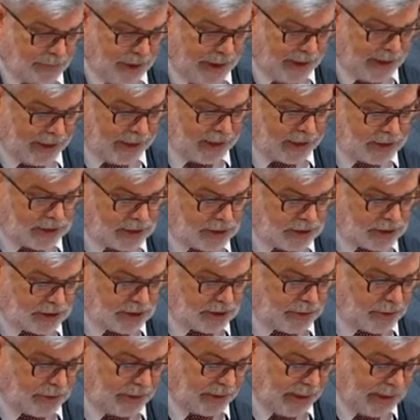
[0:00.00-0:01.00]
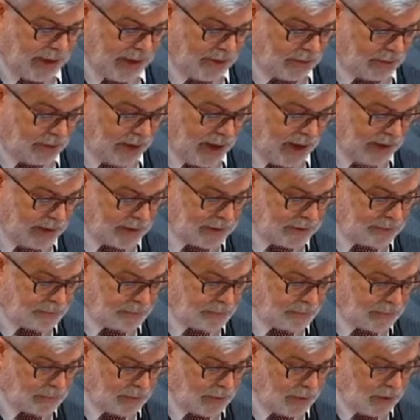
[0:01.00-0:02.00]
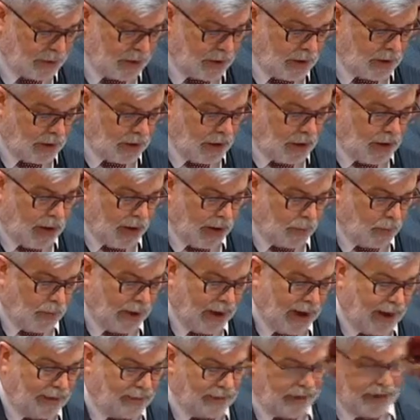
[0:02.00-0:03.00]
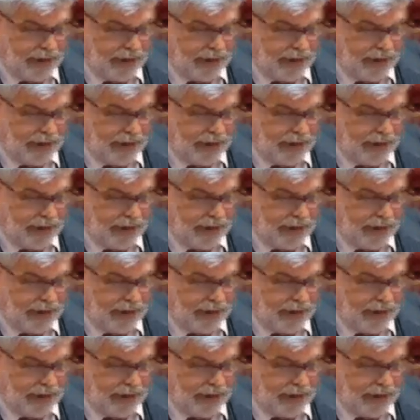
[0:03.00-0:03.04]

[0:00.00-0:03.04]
make it consistent with the Electoral Act, and we have a